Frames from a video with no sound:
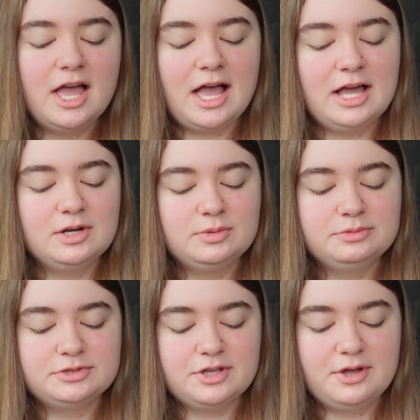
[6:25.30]
And
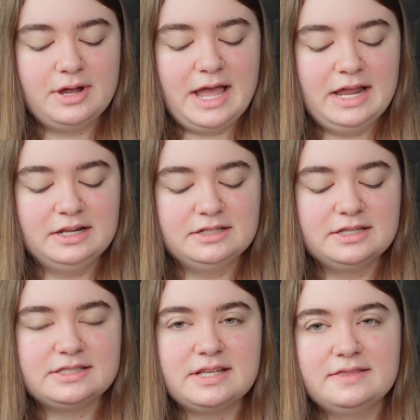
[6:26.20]
also Ellen
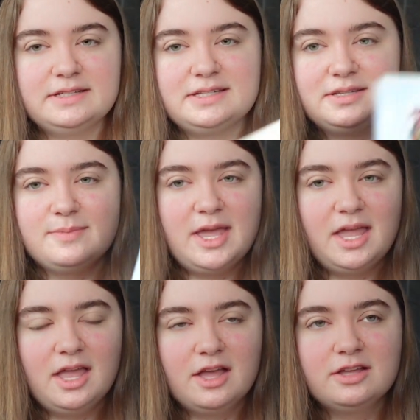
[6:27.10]
sent this to
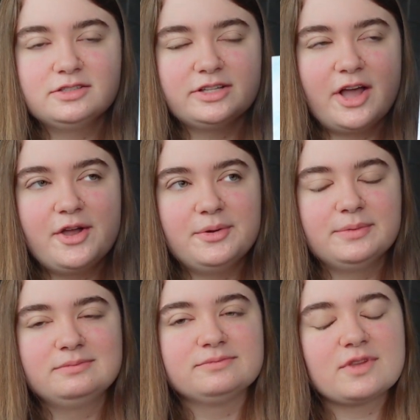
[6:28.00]
me, so
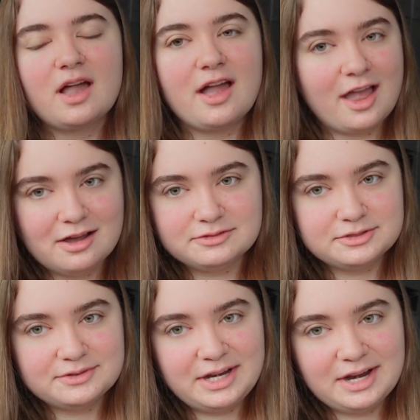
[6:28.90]
I have to
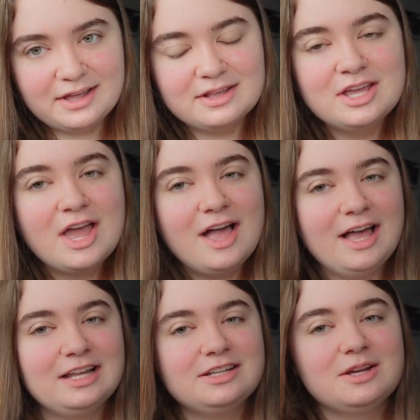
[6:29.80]
read it.
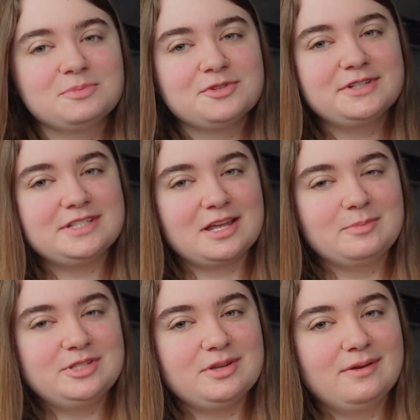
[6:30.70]
Ellen, I'm sorry it's taken
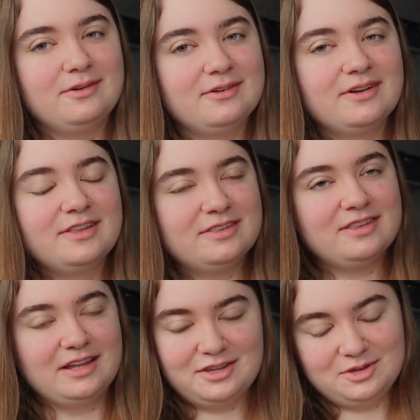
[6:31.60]
me so long.
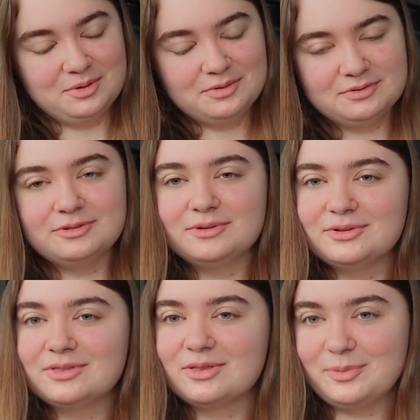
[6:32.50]
Thank you for
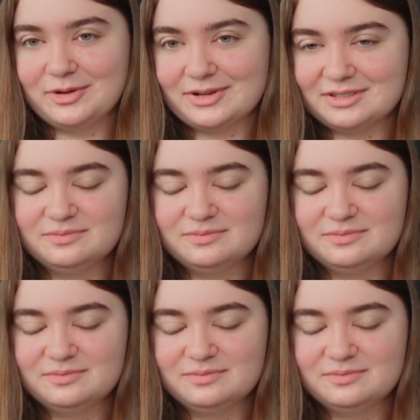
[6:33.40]
the book.